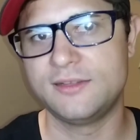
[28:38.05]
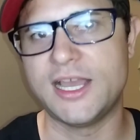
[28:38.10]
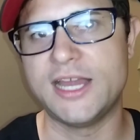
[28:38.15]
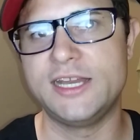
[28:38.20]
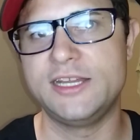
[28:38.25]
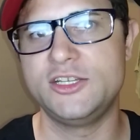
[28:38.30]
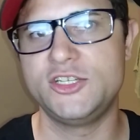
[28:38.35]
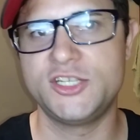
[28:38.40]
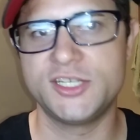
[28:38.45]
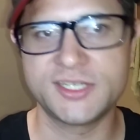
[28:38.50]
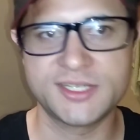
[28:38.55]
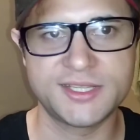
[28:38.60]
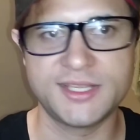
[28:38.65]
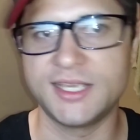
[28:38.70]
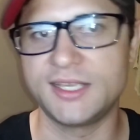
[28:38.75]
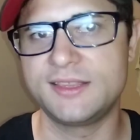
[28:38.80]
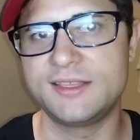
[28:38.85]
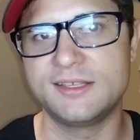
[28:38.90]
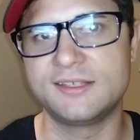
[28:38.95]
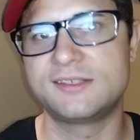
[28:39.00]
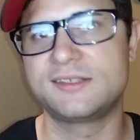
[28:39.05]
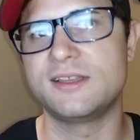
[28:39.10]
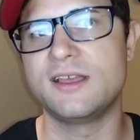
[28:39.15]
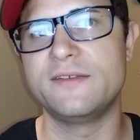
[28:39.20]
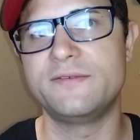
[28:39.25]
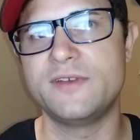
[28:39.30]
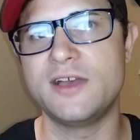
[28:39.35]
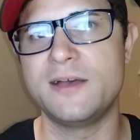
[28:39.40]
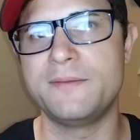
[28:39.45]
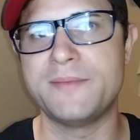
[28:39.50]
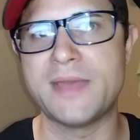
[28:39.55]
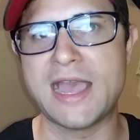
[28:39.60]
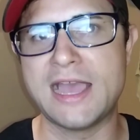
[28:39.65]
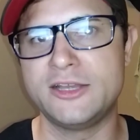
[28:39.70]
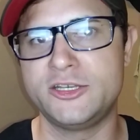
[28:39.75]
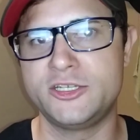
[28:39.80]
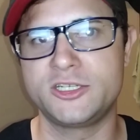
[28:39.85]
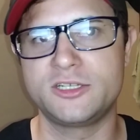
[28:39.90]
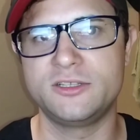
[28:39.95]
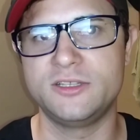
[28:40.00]
I didn't just think this stuff up
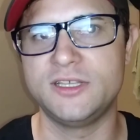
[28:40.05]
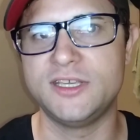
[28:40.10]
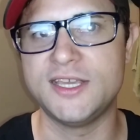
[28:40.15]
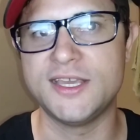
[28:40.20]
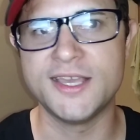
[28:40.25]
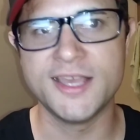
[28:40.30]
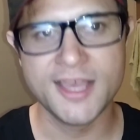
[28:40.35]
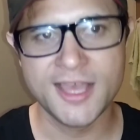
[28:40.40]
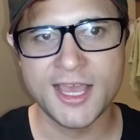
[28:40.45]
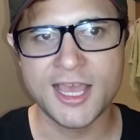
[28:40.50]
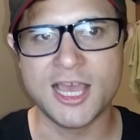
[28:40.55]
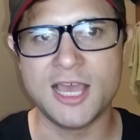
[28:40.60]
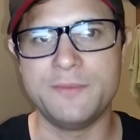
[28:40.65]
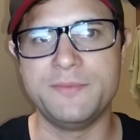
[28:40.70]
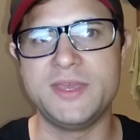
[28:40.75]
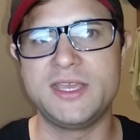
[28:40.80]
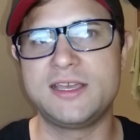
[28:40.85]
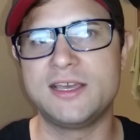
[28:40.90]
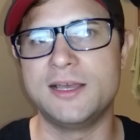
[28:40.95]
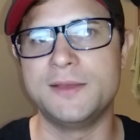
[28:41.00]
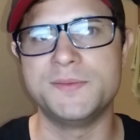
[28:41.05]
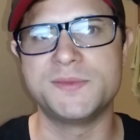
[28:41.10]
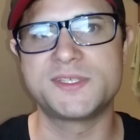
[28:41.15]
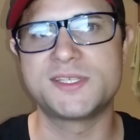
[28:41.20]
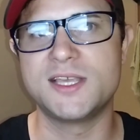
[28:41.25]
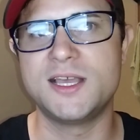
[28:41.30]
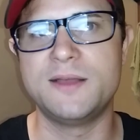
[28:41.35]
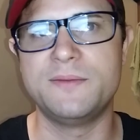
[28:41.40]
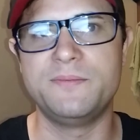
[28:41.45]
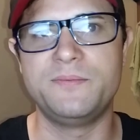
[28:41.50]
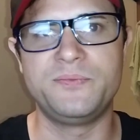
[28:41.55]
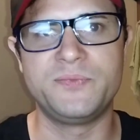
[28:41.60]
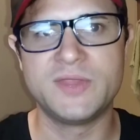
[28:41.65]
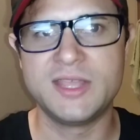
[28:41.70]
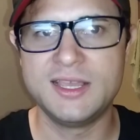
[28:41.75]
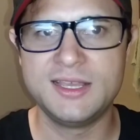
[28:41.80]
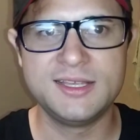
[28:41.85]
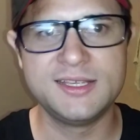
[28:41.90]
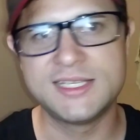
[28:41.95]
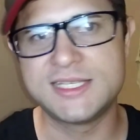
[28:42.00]
magically and become some
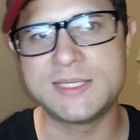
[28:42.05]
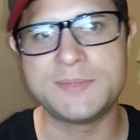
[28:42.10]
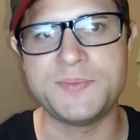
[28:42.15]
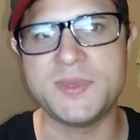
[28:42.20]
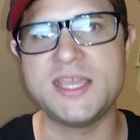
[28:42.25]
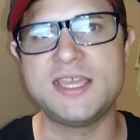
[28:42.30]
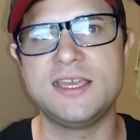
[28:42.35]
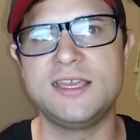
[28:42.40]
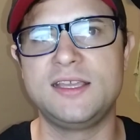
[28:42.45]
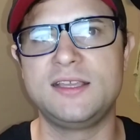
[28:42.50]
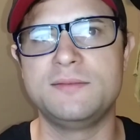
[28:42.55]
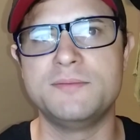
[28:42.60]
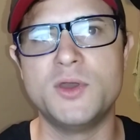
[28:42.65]
speaking,